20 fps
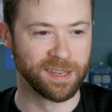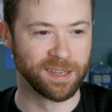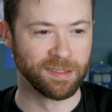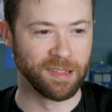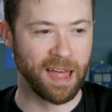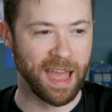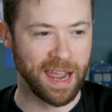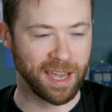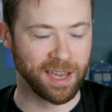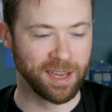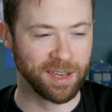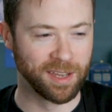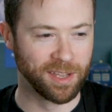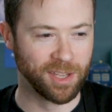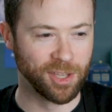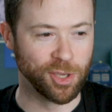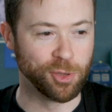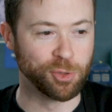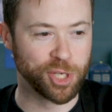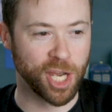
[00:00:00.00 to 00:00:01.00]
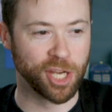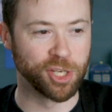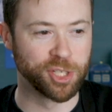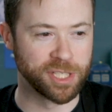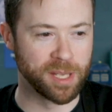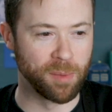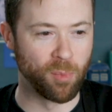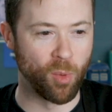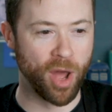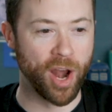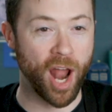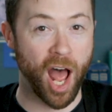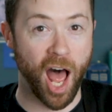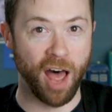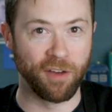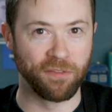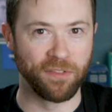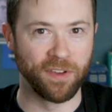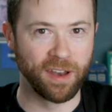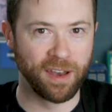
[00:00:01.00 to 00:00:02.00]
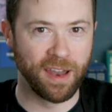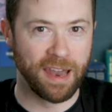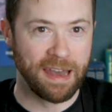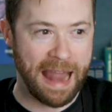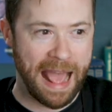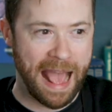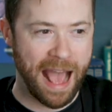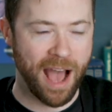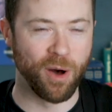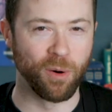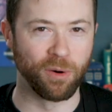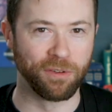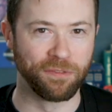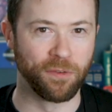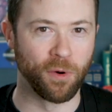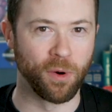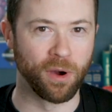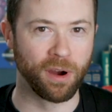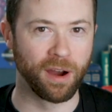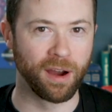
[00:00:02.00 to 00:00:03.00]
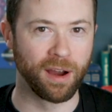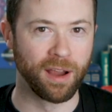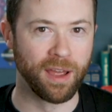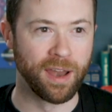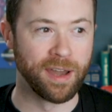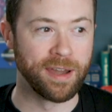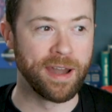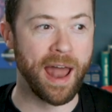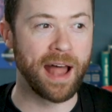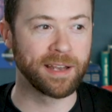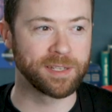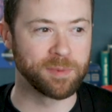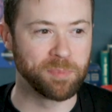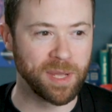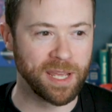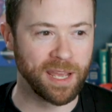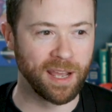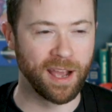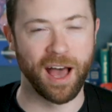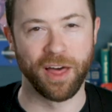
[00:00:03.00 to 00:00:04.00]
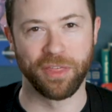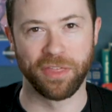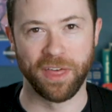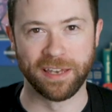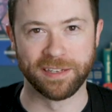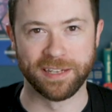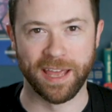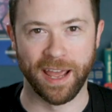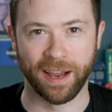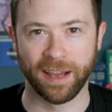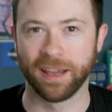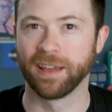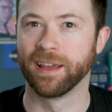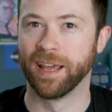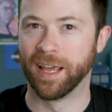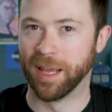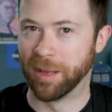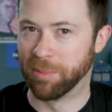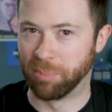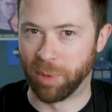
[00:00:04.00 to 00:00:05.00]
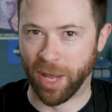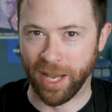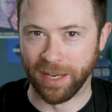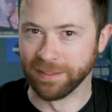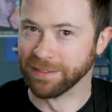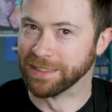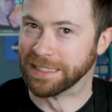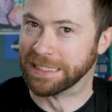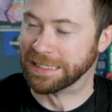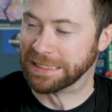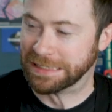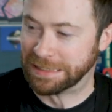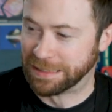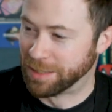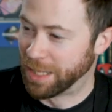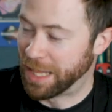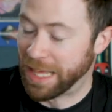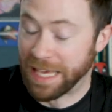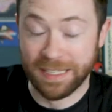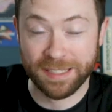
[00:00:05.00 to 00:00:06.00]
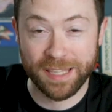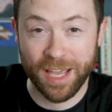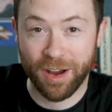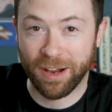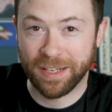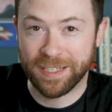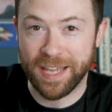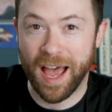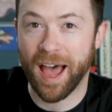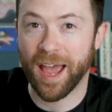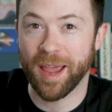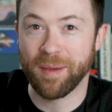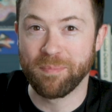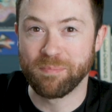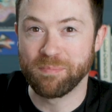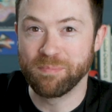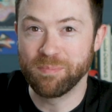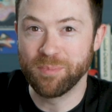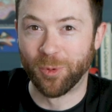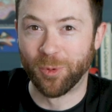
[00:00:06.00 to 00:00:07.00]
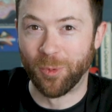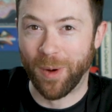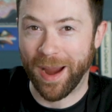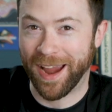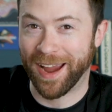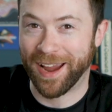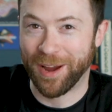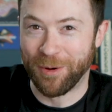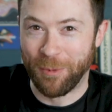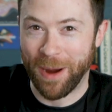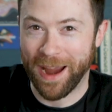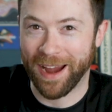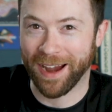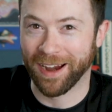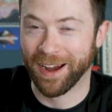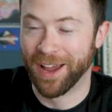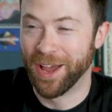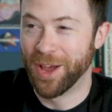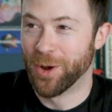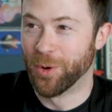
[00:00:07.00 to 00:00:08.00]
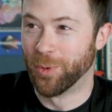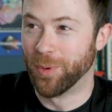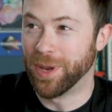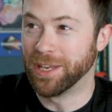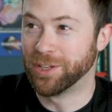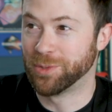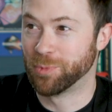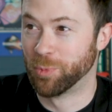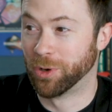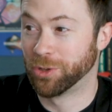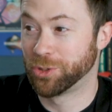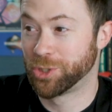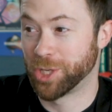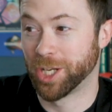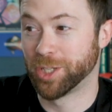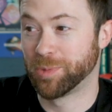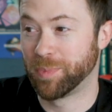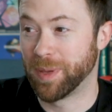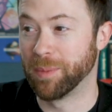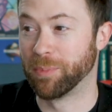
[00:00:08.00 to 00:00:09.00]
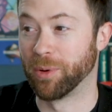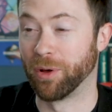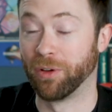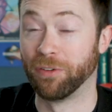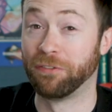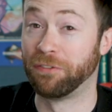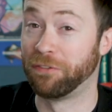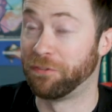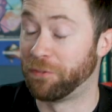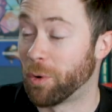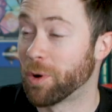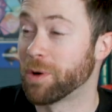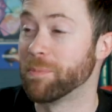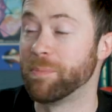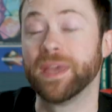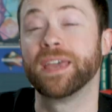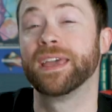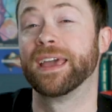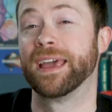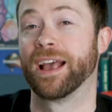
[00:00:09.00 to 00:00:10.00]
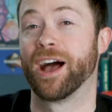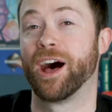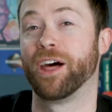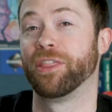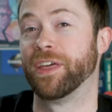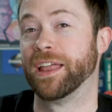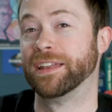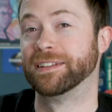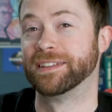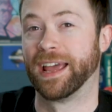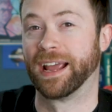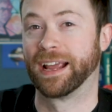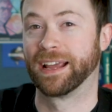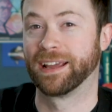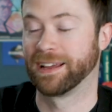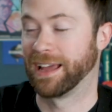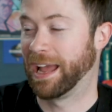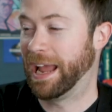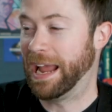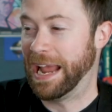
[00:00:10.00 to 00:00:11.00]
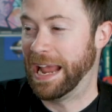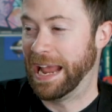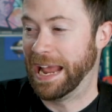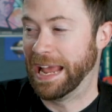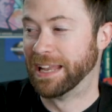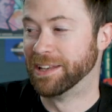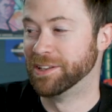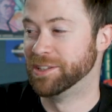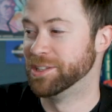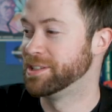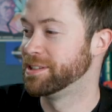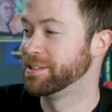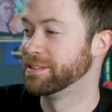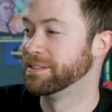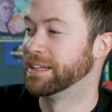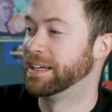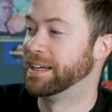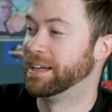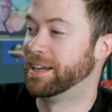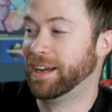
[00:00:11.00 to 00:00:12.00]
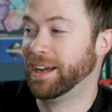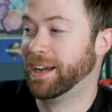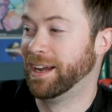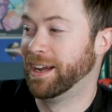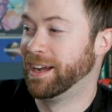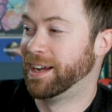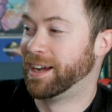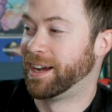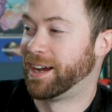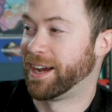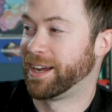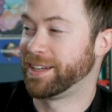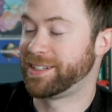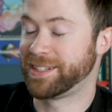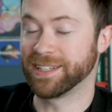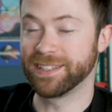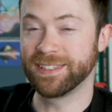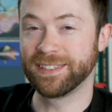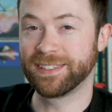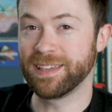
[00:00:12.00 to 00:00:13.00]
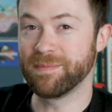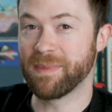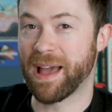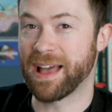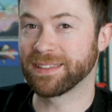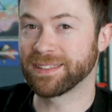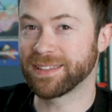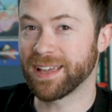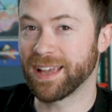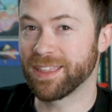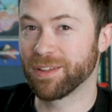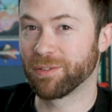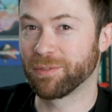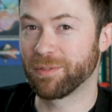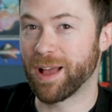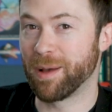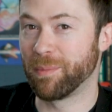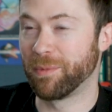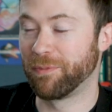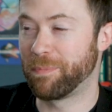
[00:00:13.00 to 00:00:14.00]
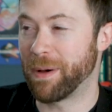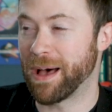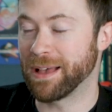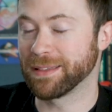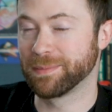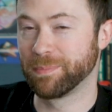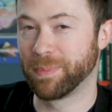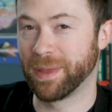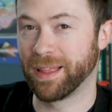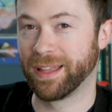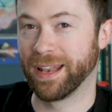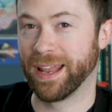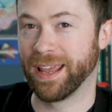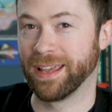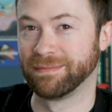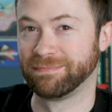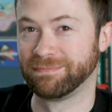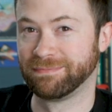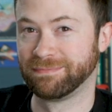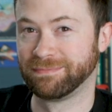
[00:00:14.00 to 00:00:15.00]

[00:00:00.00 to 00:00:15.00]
Like you judge someone often now for not being authentic, but is there a time where where we will judge people for being authentic? And it doesn't seem outside the realm of possibility.